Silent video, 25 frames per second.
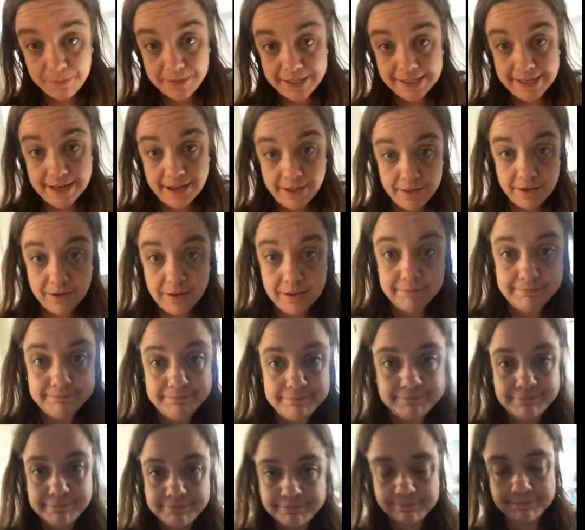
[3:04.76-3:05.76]
together.
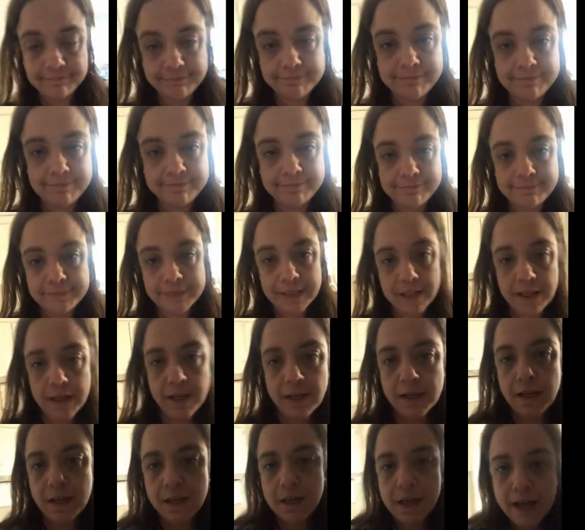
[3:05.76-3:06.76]

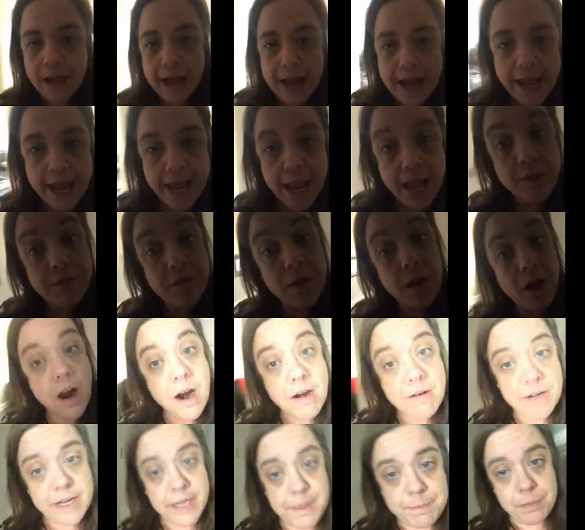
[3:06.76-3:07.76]
I have
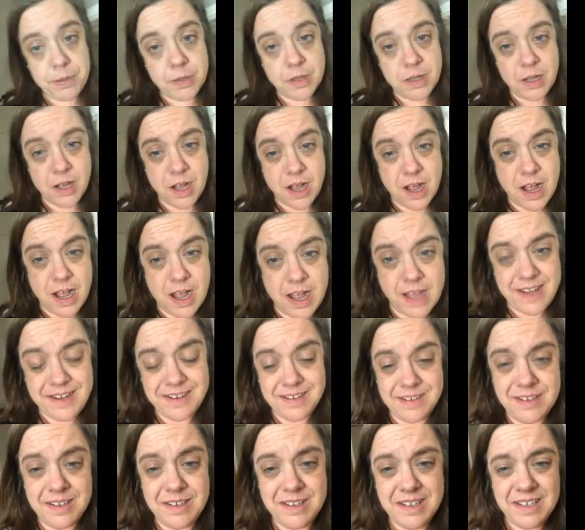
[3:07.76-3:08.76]
already put
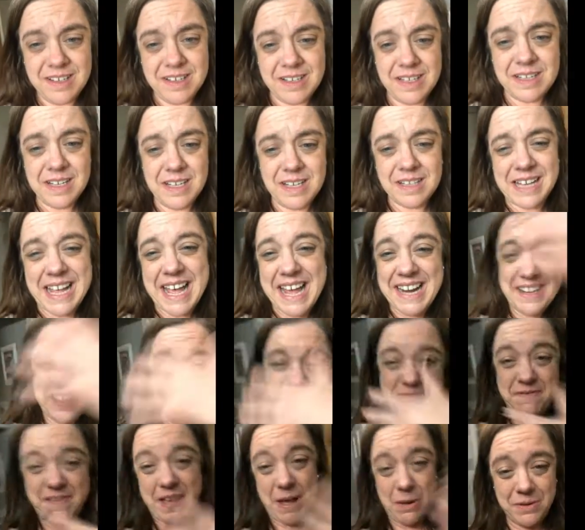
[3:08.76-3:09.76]
on kind of
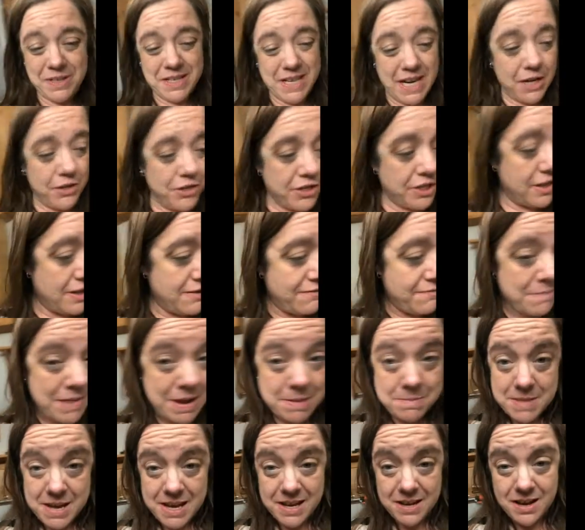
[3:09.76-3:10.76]
the foundation of my
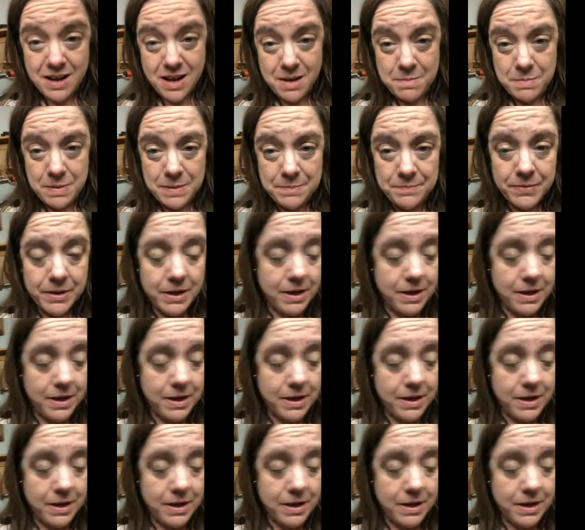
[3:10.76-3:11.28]
makeup,